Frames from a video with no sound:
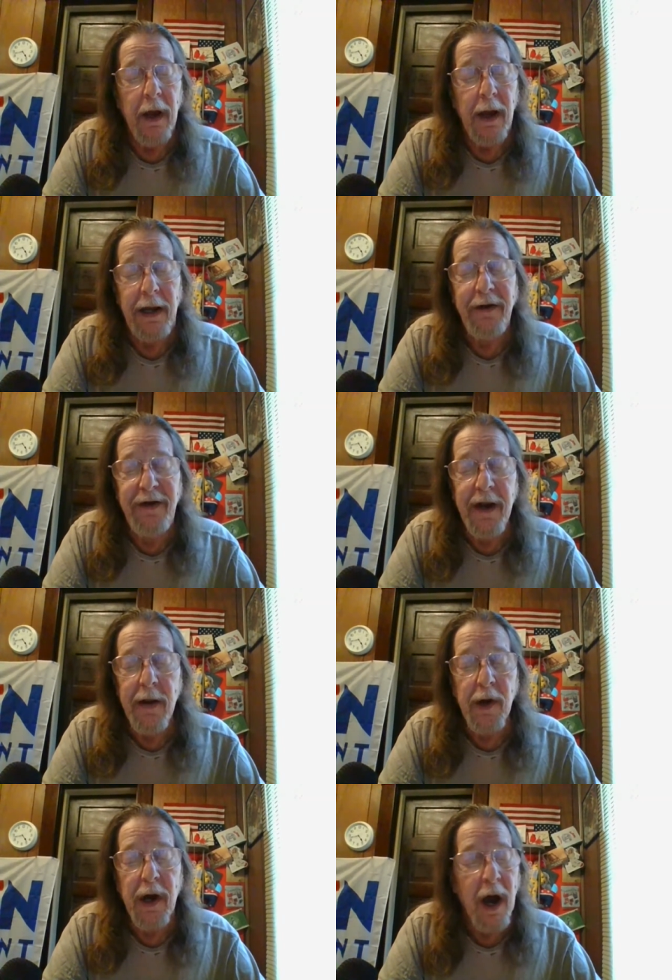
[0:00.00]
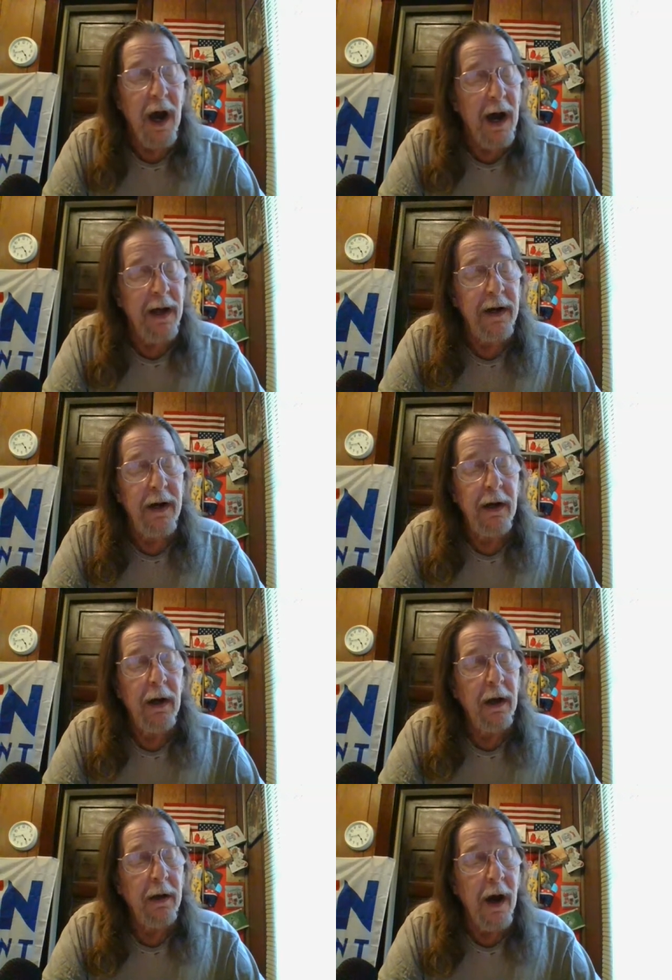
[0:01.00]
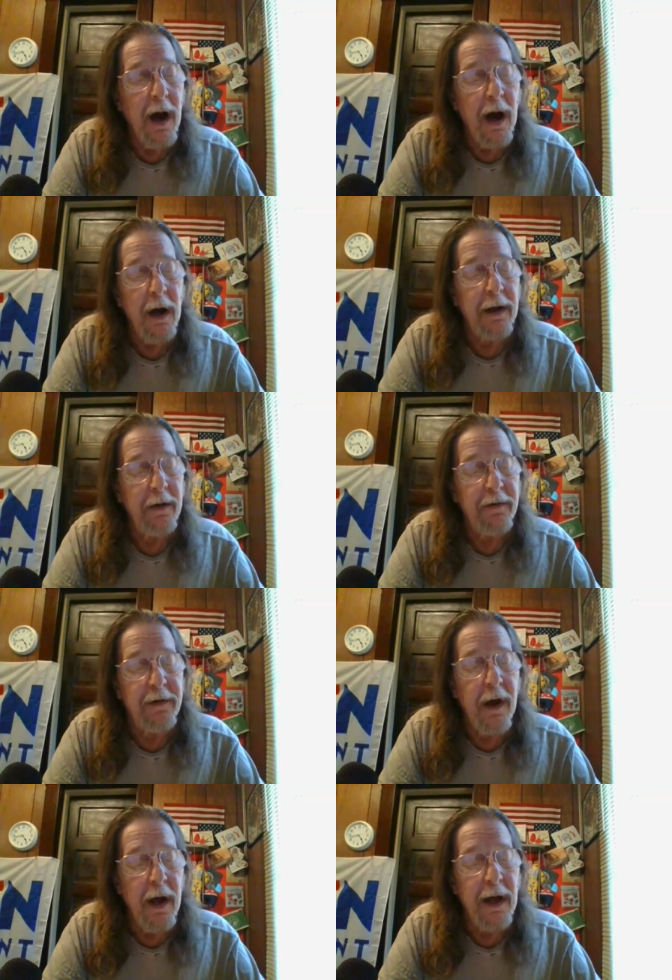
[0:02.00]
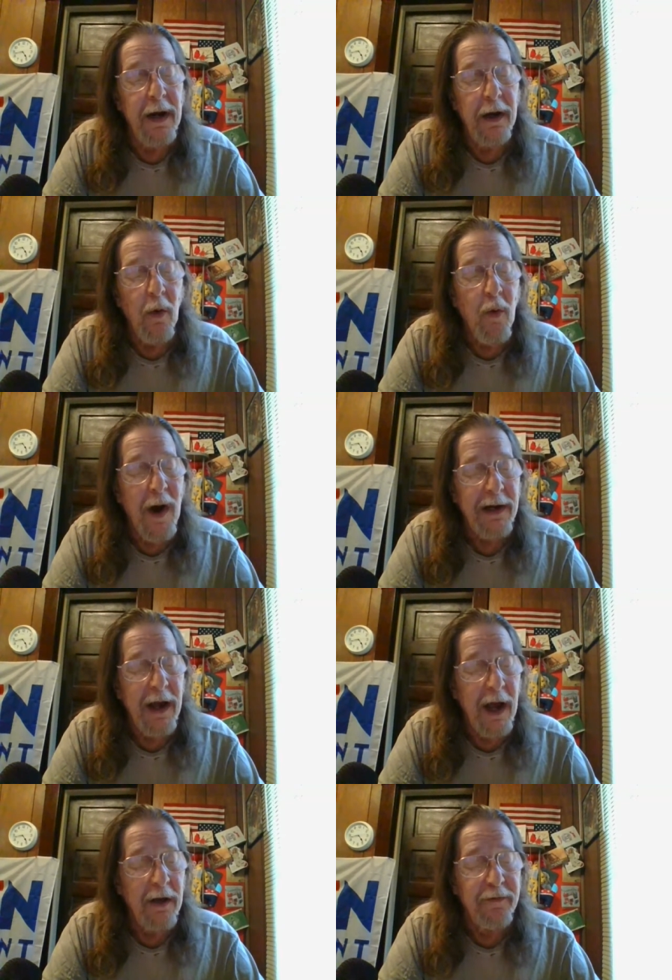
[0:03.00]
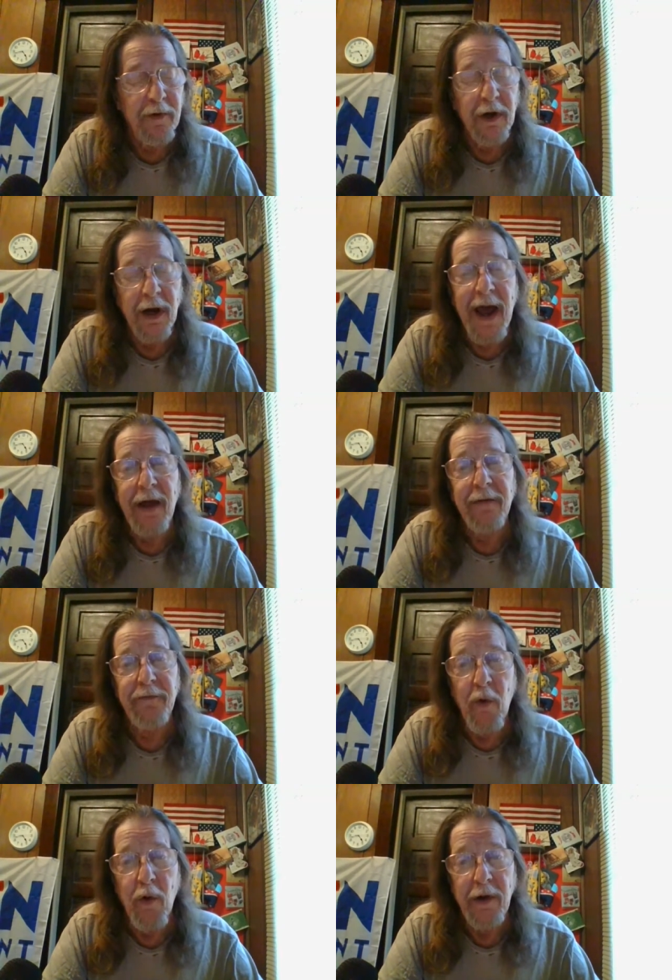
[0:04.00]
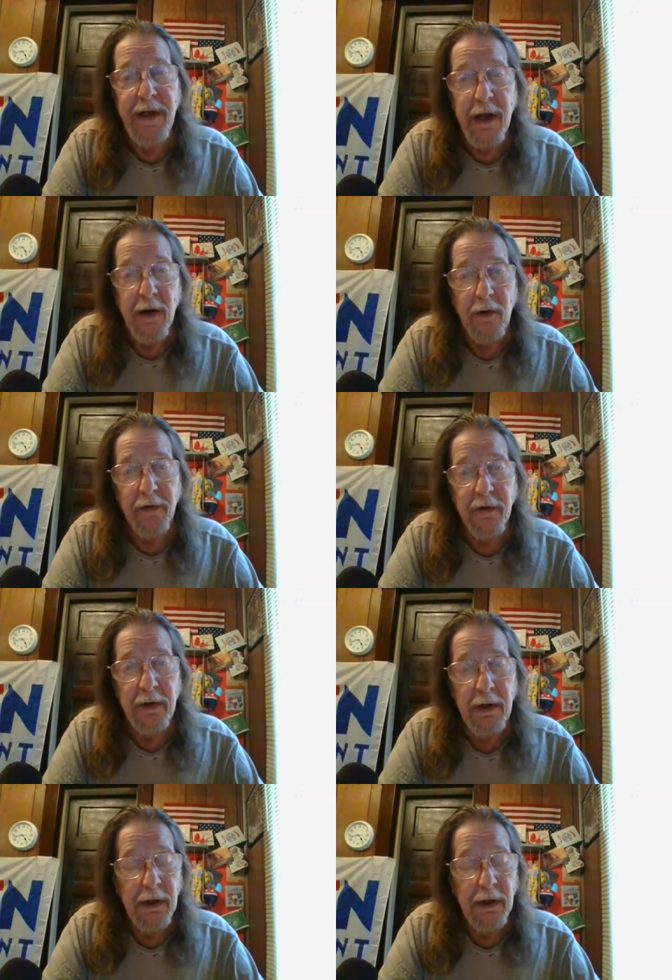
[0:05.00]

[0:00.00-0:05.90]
a demagogue has done in the White House for the last 4 years.